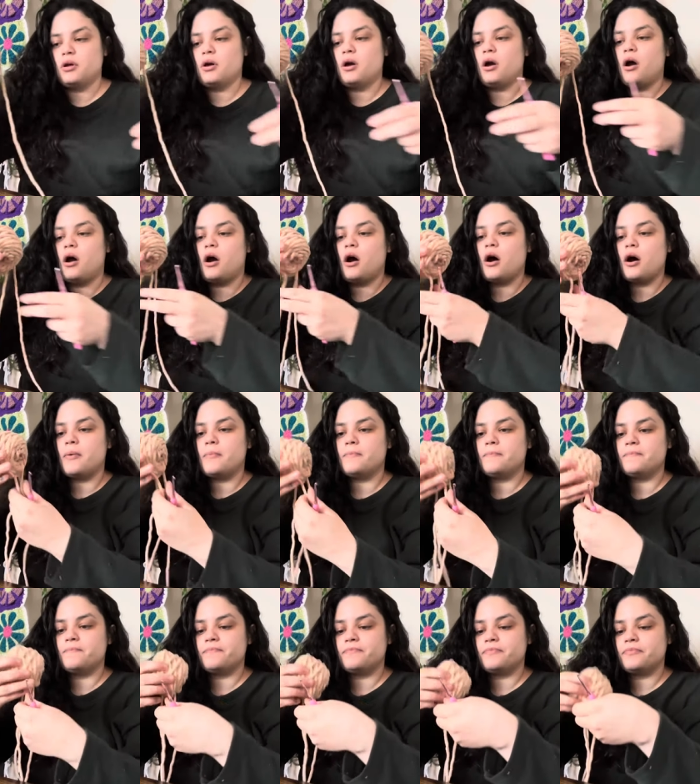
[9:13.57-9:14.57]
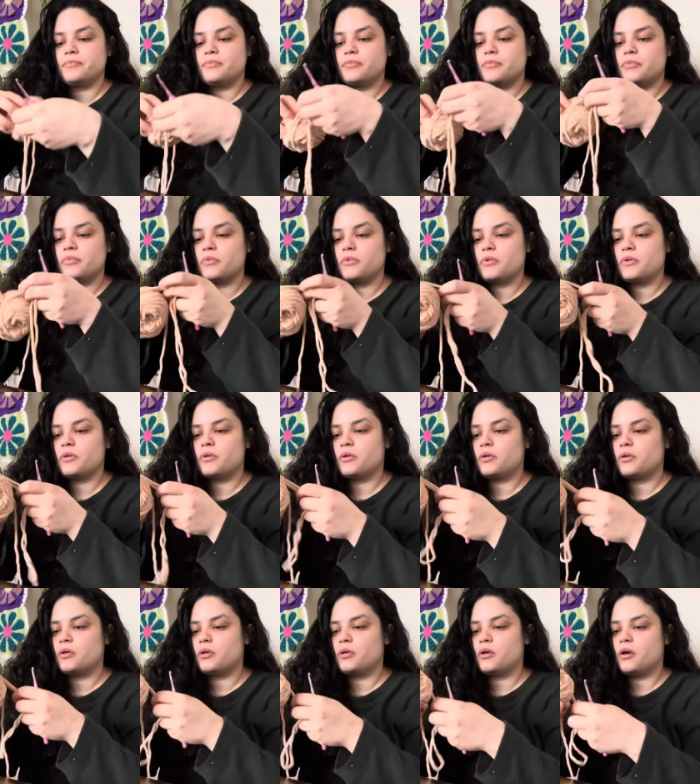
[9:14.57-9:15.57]
um,
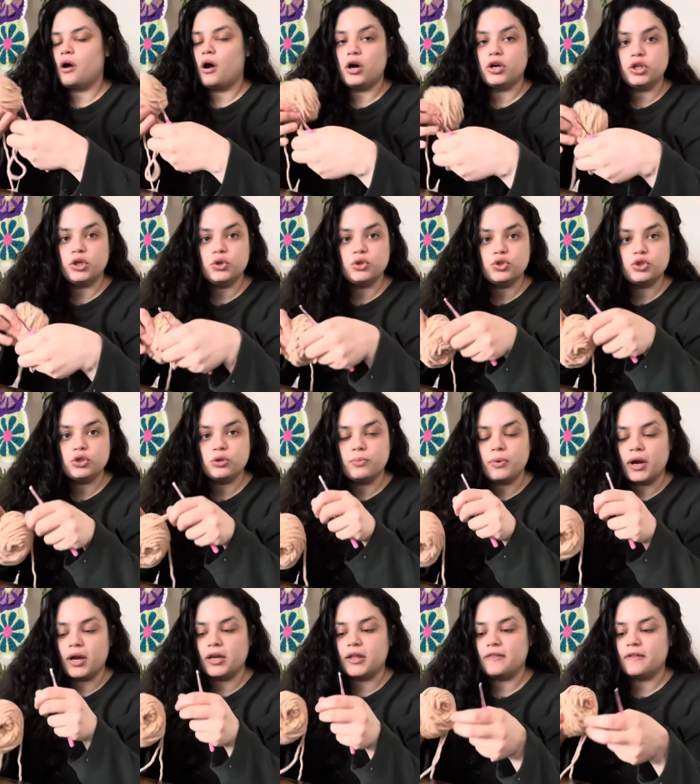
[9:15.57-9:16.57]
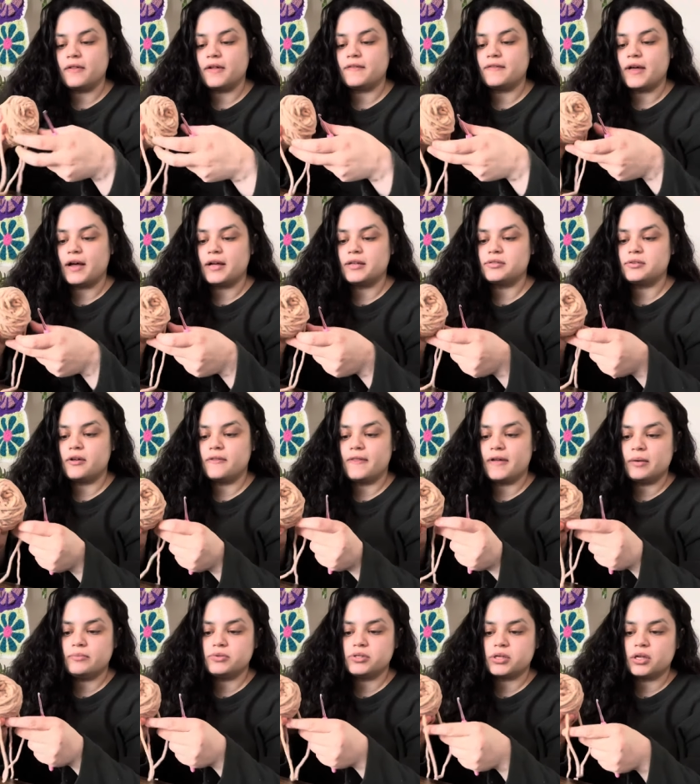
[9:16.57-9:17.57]
on YouTube or anything like that. So I think
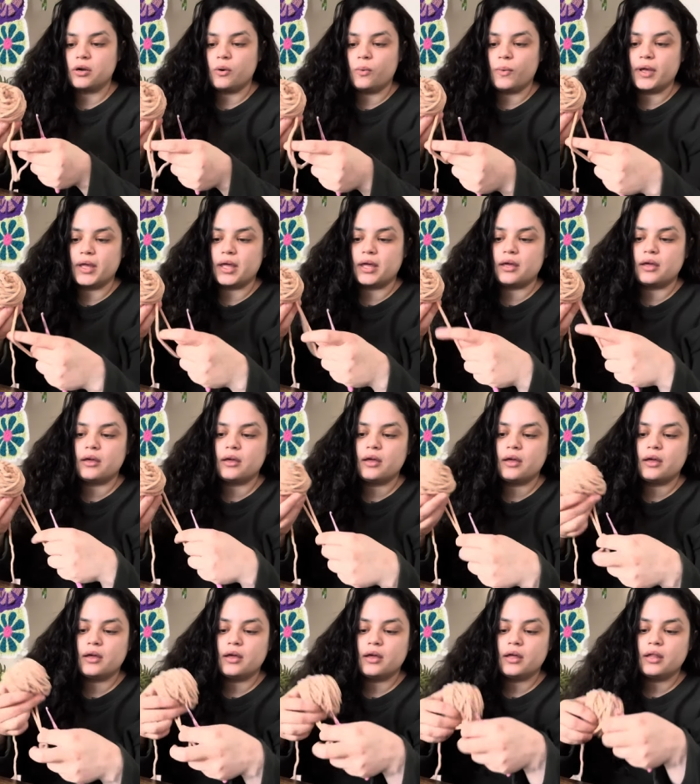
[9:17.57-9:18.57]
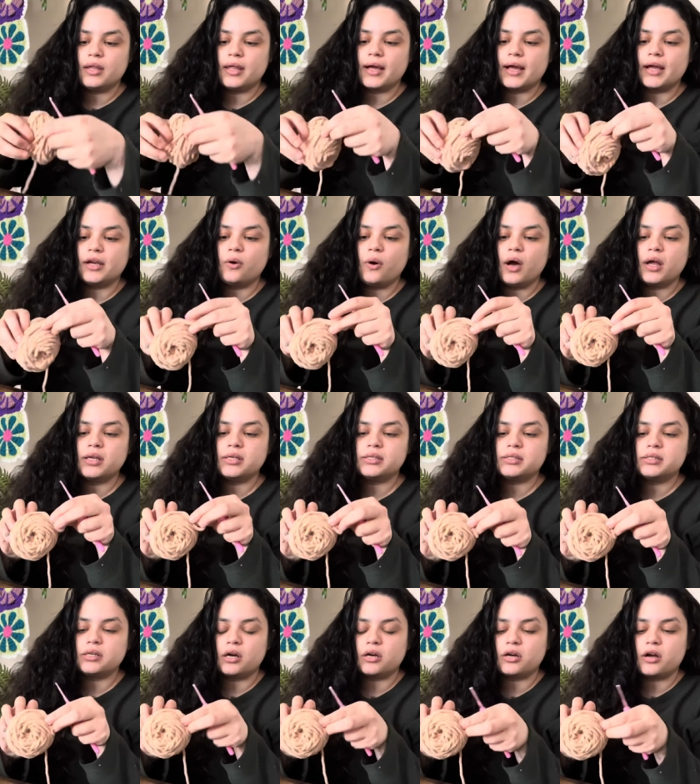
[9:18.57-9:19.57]
I'm just going to wing it. Like I know how to
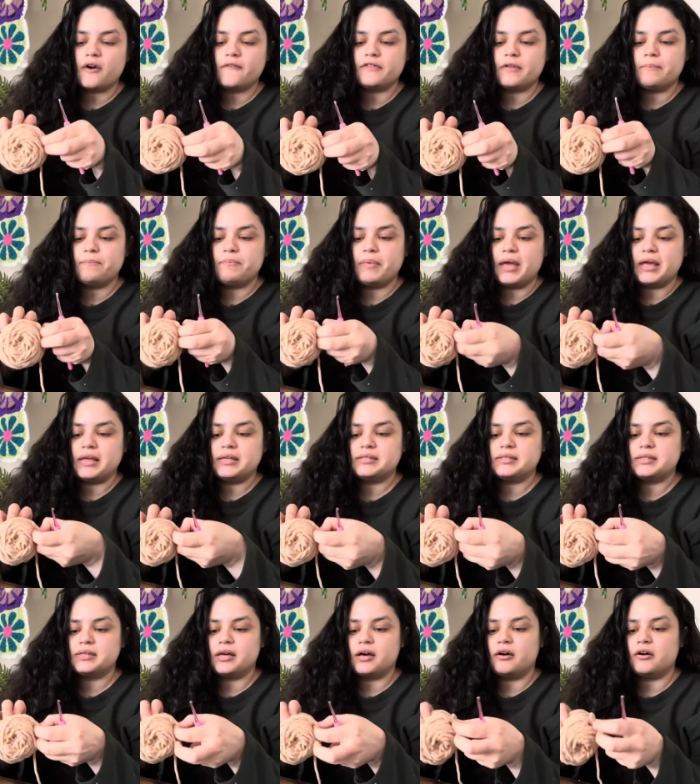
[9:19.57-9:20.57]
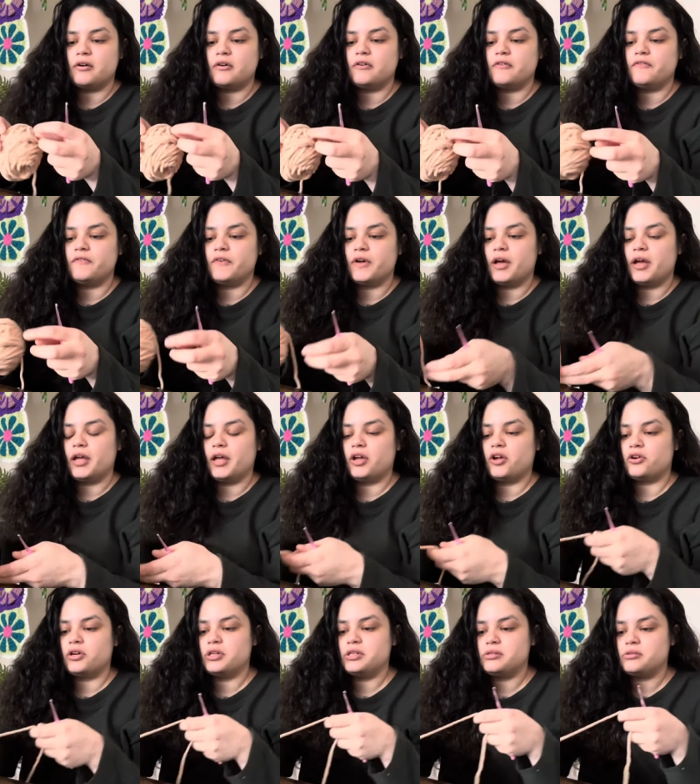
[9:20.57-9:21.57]
start off the base of an
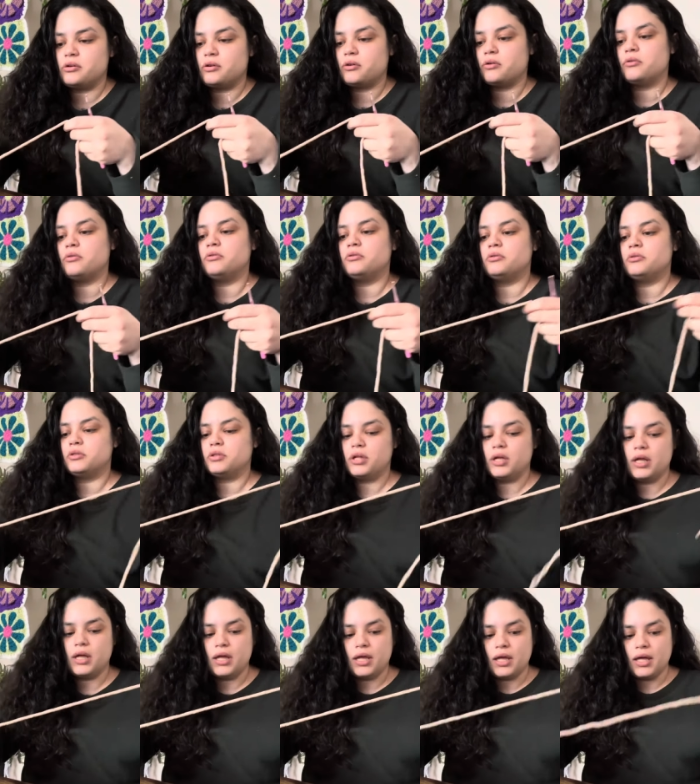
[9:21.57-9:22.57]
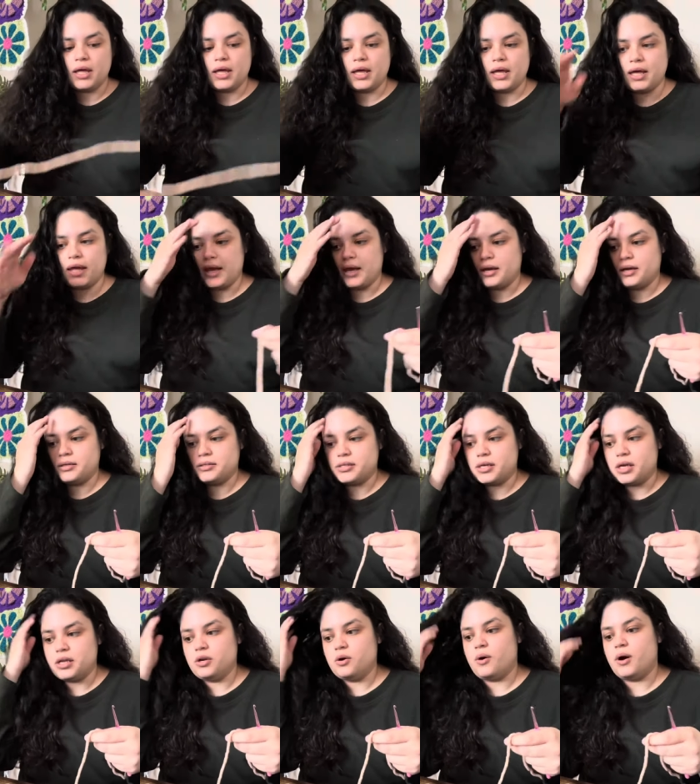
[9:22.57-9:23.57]
increased circle and
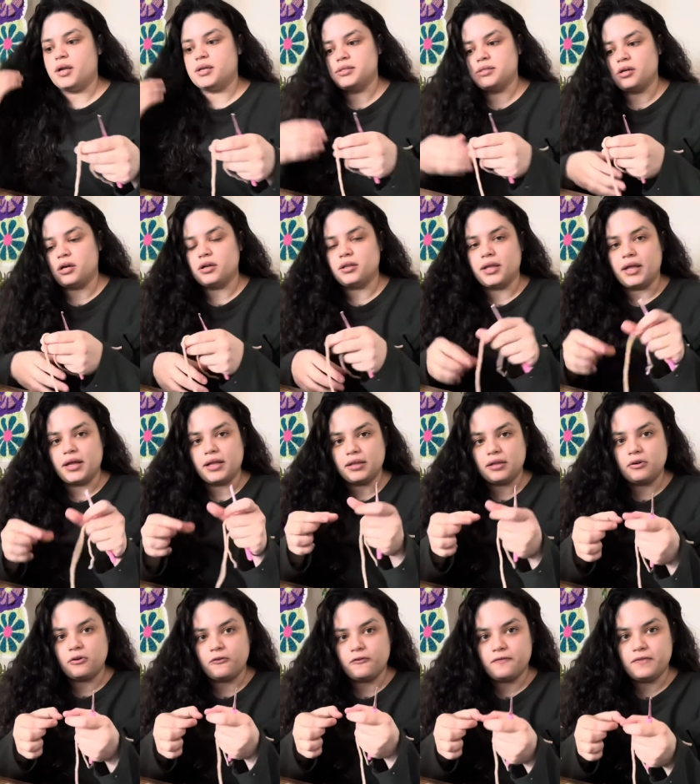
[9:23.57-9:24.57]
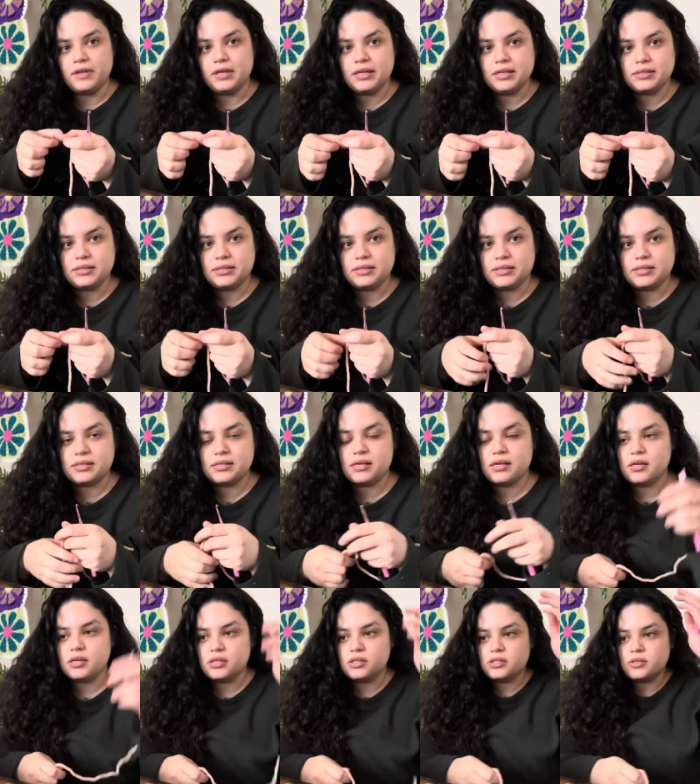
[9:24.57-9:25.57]
I know how to start like little feet.
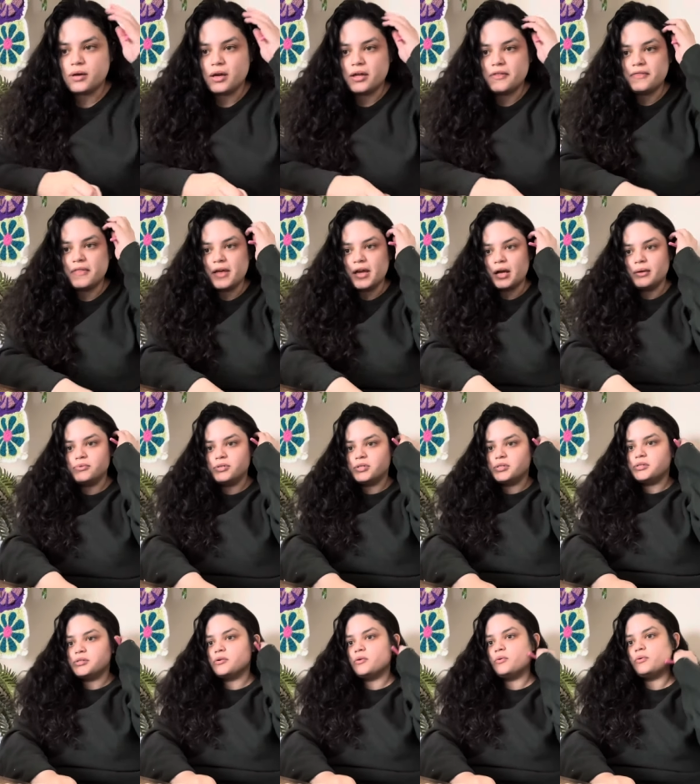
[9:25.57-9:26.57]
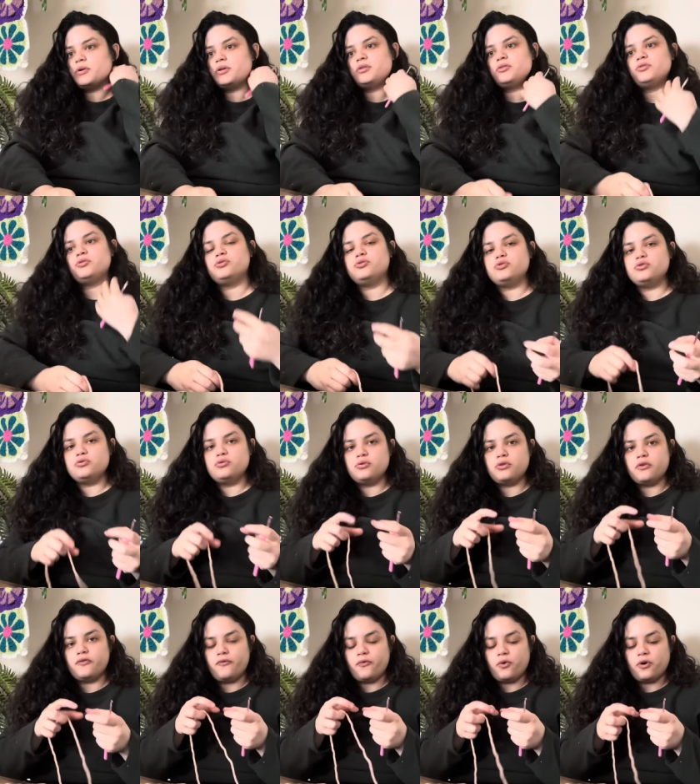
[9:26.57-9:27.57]
So I think I'm just going to do
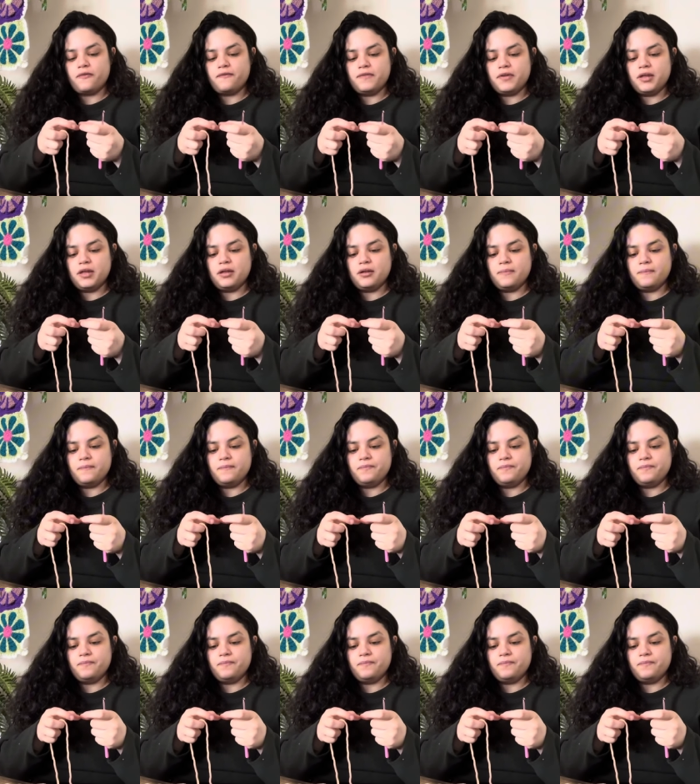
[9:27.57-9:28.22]
the four feet